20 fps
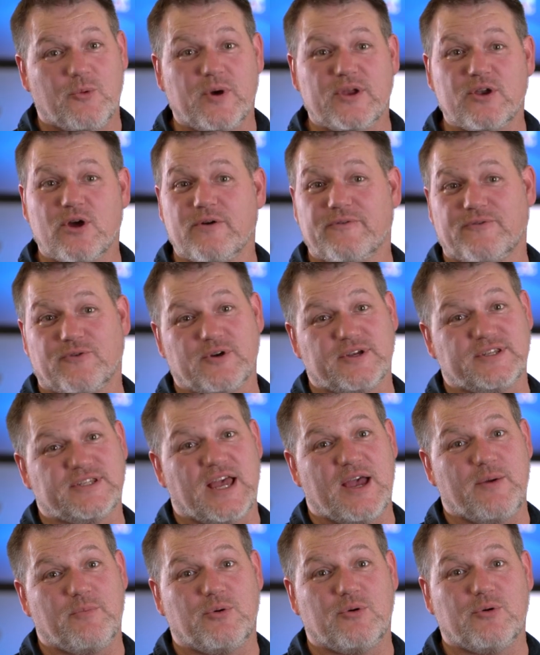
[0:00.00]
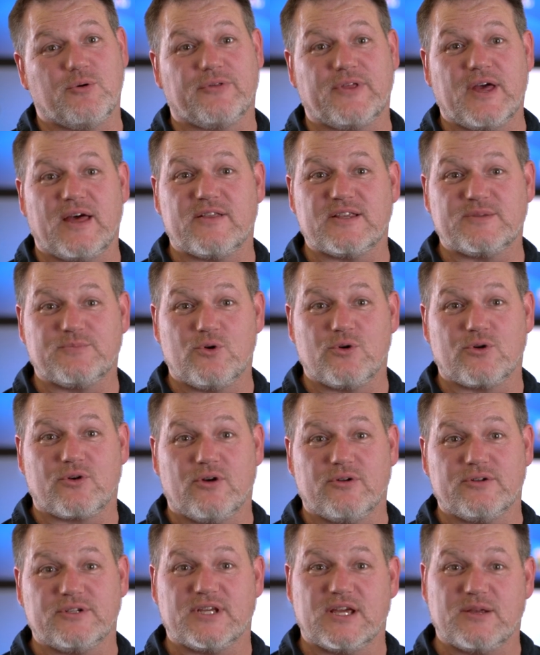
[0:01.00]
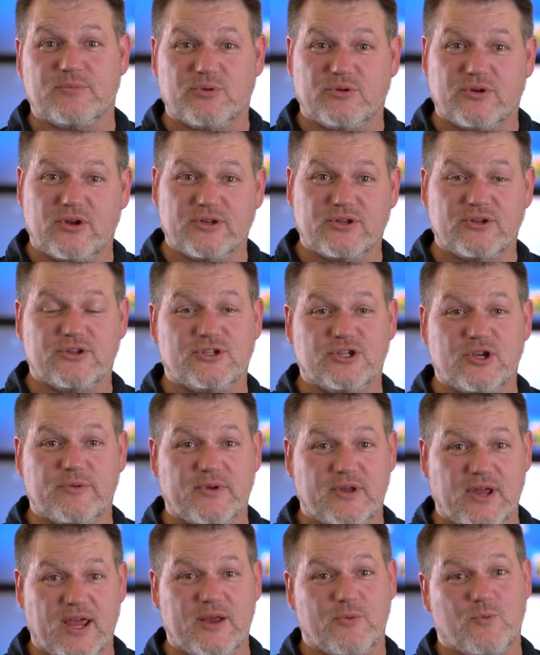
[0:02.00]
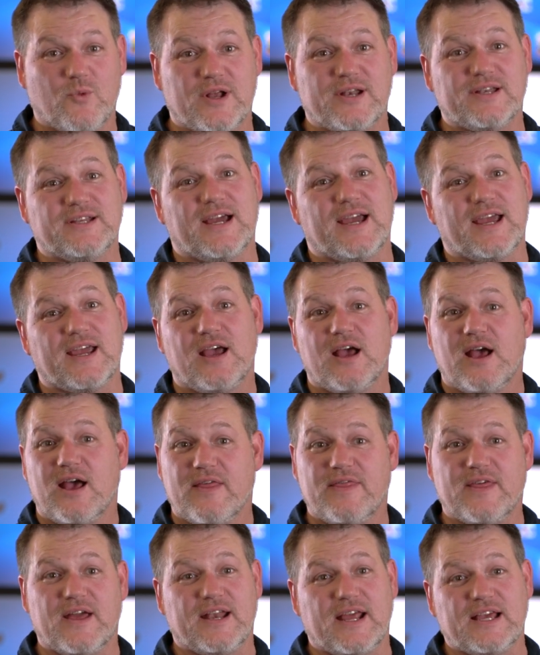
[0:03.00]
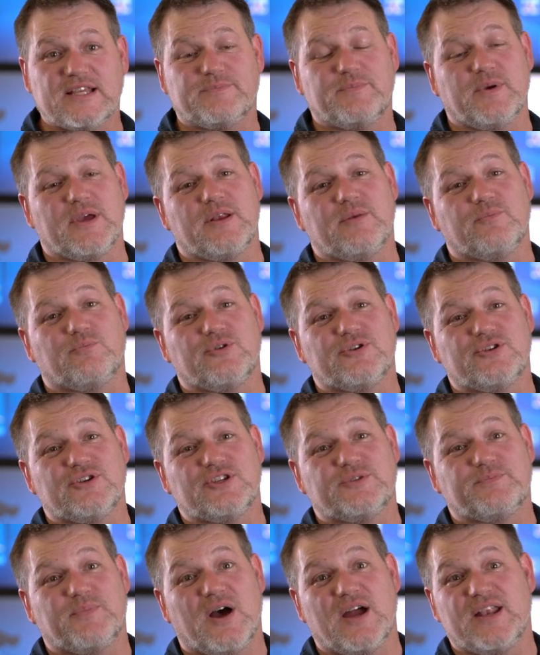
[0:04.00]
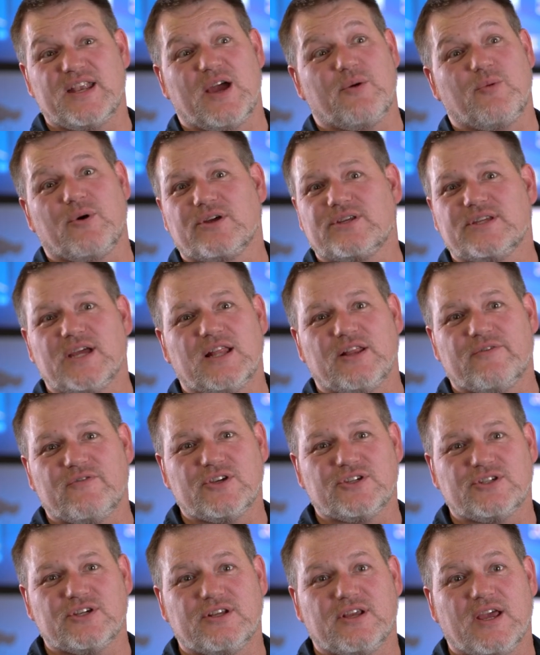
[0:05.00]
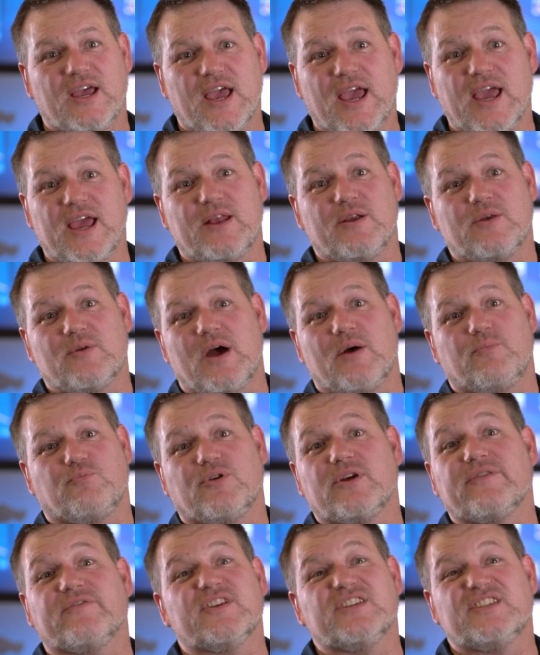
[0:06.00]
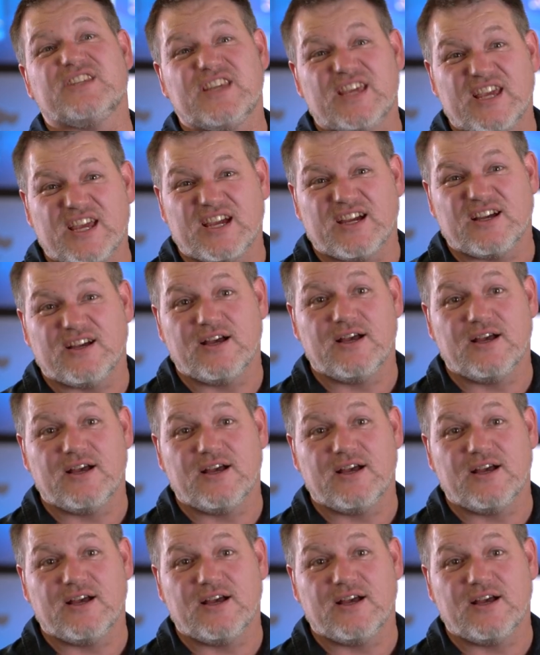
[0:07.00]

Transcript: We know, for example, that there's more content put on YouTube in one day than has been produced by network television in a previous year.